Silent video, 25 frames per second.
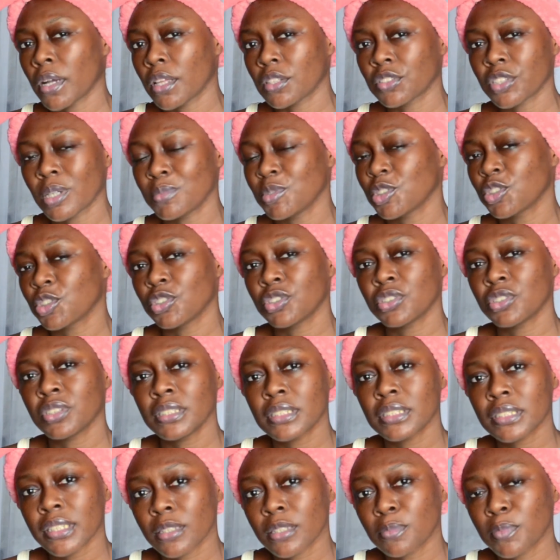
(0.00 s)
so I'm just going to
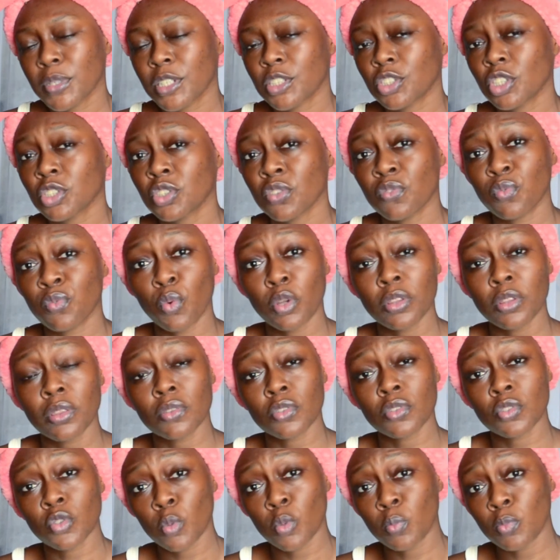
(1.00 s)
insert pictures of what the
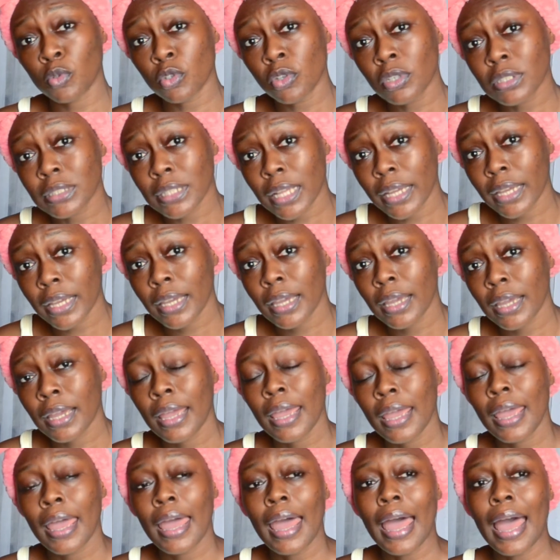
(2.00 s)
soap looks like
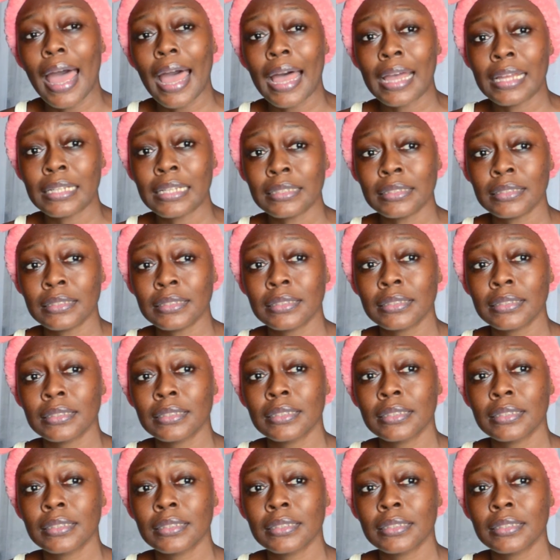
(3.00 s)
and